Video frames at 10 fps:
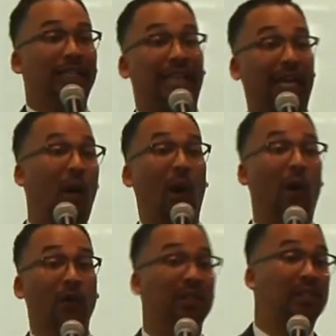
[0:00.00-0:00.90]
they're like,
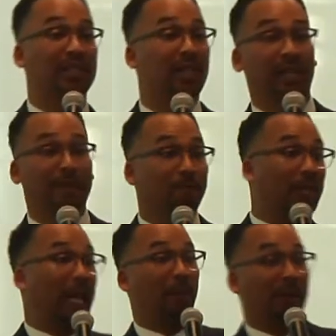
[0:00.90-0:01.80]
oh, this is a
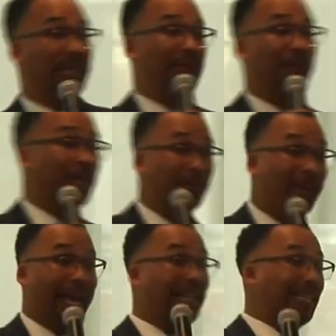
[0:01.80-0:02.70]
lot of money's being
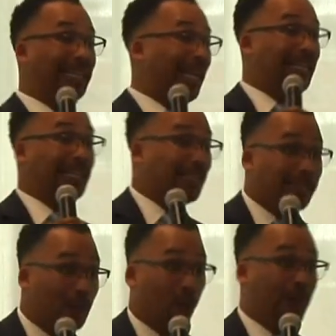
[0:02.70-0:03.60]
made. They're like
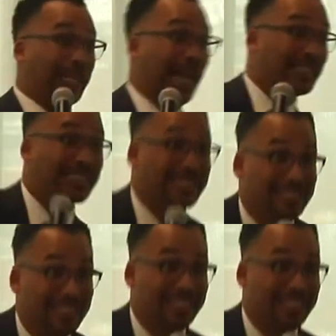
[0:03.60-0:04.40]
going nuts.